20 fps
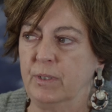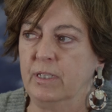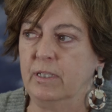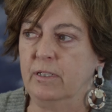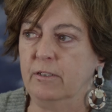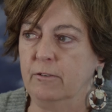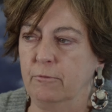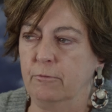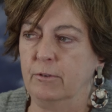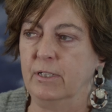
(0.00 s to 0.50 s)

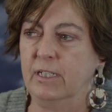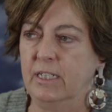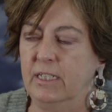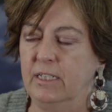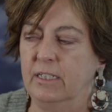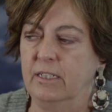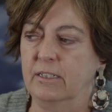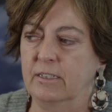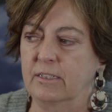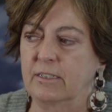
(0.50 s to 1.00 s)
be
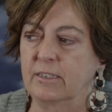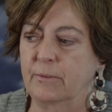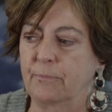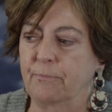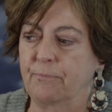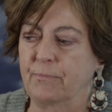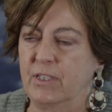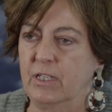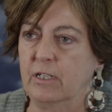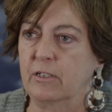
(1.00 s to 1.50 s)
really
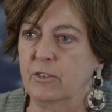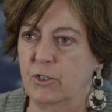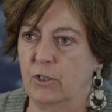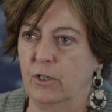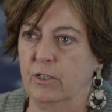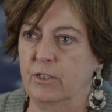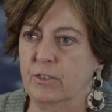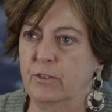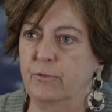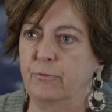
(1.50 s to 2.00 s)
the
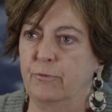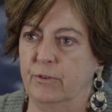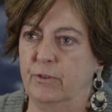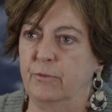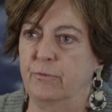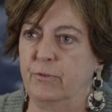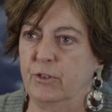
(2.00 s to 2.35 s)
alternative for the